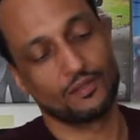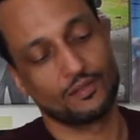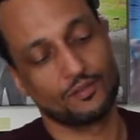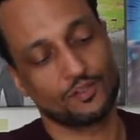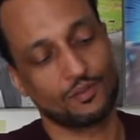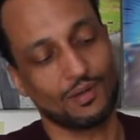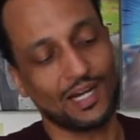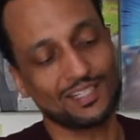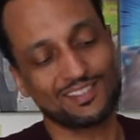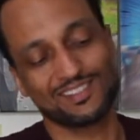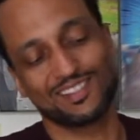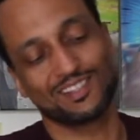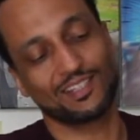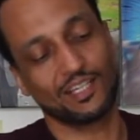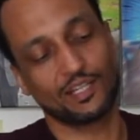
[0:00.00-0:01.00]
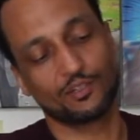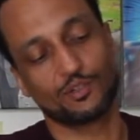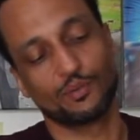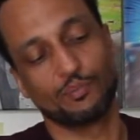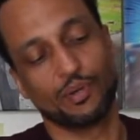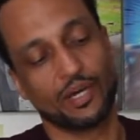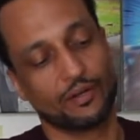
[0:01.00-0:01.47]
So I just think they could
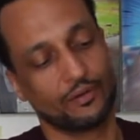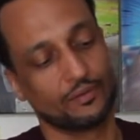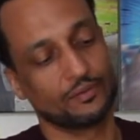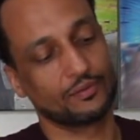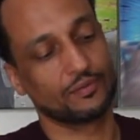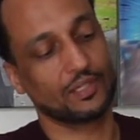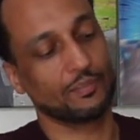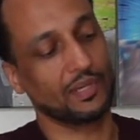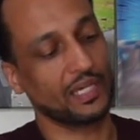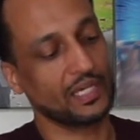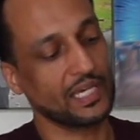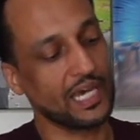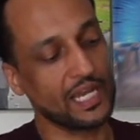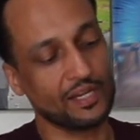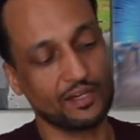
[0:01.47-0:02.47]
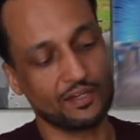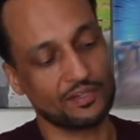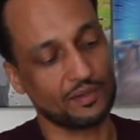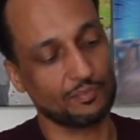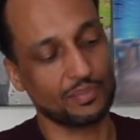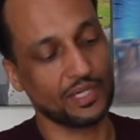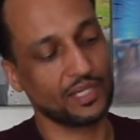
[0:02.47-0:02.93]
do better. I mean, Canon is
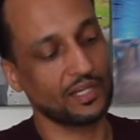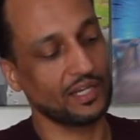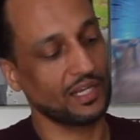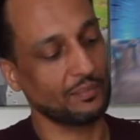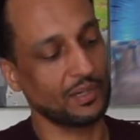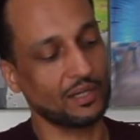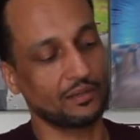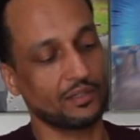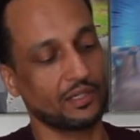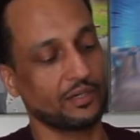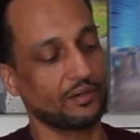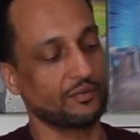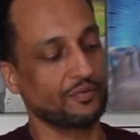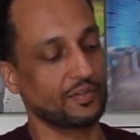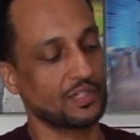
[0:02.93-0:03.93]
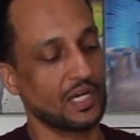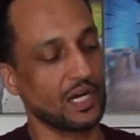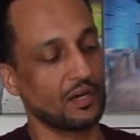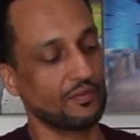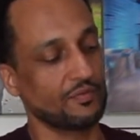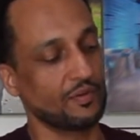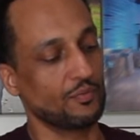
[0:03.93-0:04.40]
a big name out there in
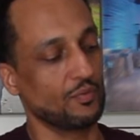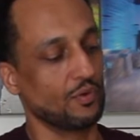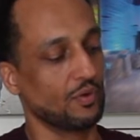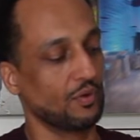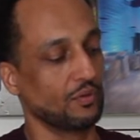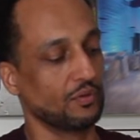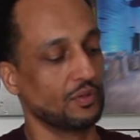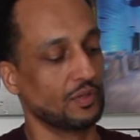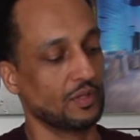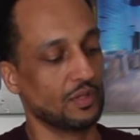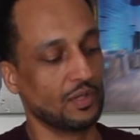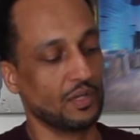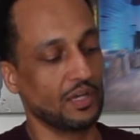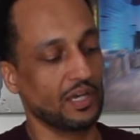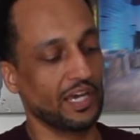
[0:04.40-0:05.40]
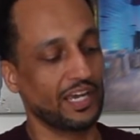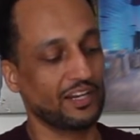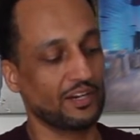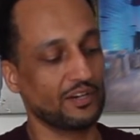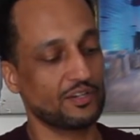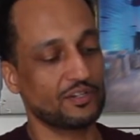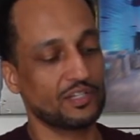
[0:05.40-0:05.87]
photography world, and
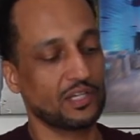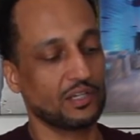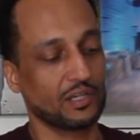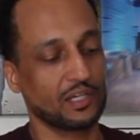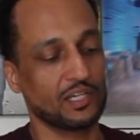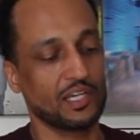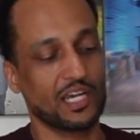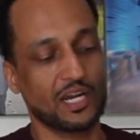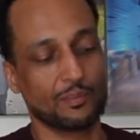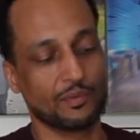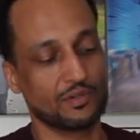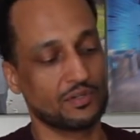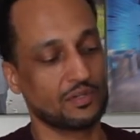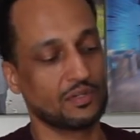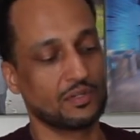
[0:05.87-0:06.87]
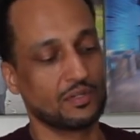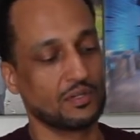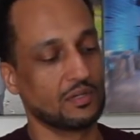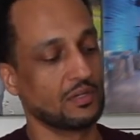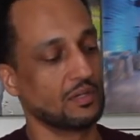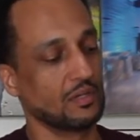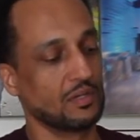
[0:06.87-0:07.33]
they're selling cameras
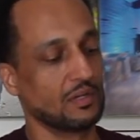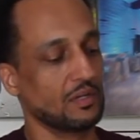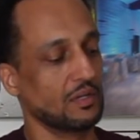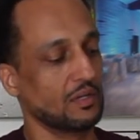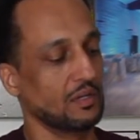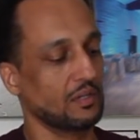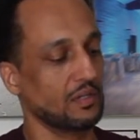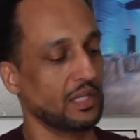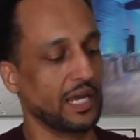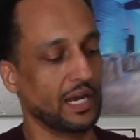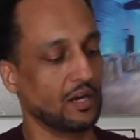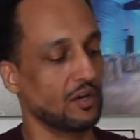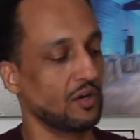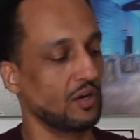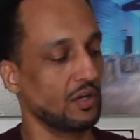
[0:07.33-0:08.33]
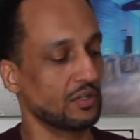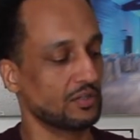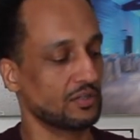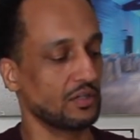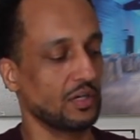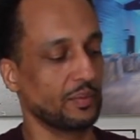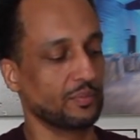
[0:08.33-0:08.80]
that
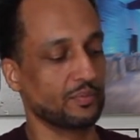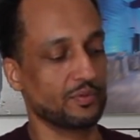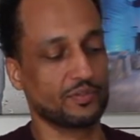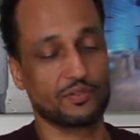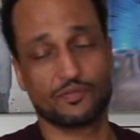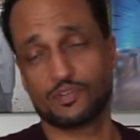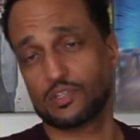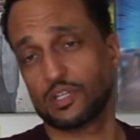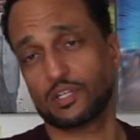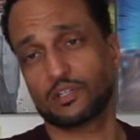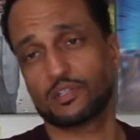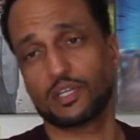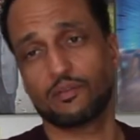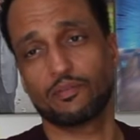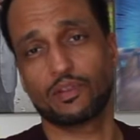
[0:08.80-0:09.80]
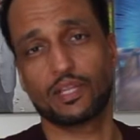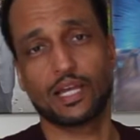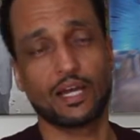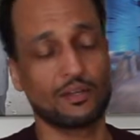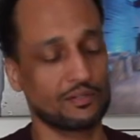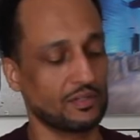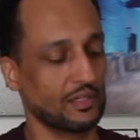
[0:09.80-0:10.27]
cost upwards of $6,000,
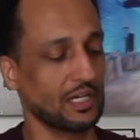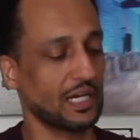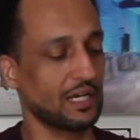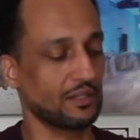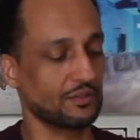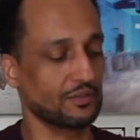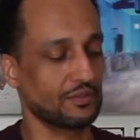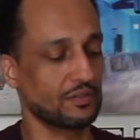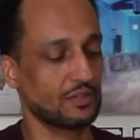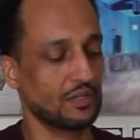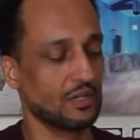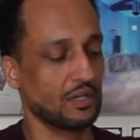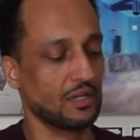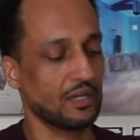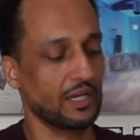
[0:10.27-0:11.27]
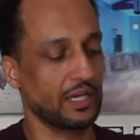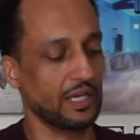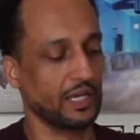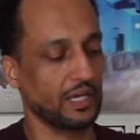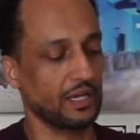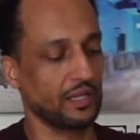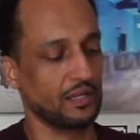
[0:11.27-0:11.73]
$7,000,
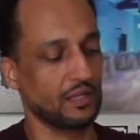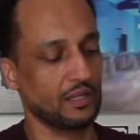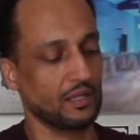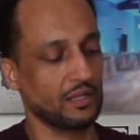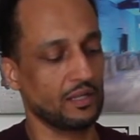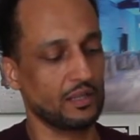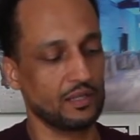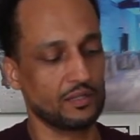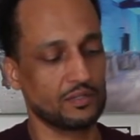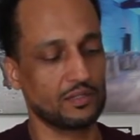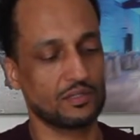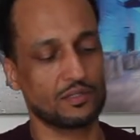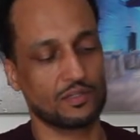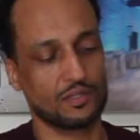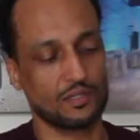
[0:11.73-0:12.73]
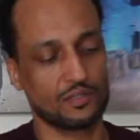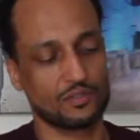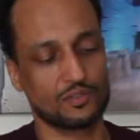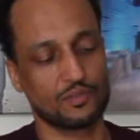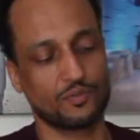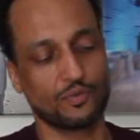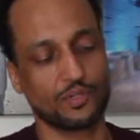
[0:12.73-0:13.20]
and this is a
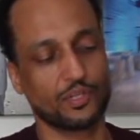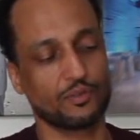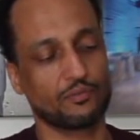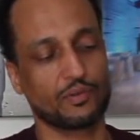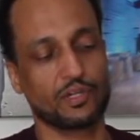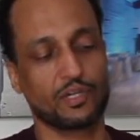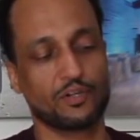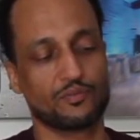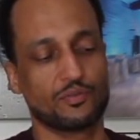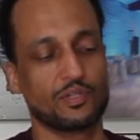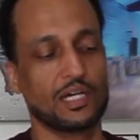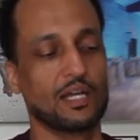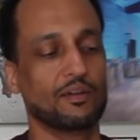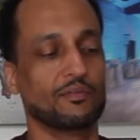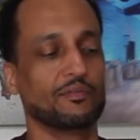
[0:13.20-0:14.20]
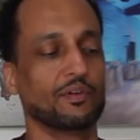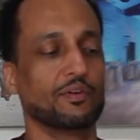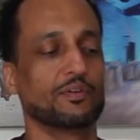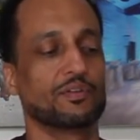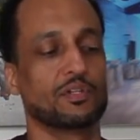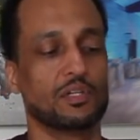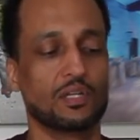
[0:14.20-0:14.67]
$2,300
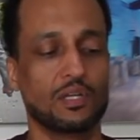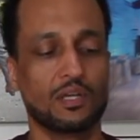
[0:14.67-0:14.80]
version,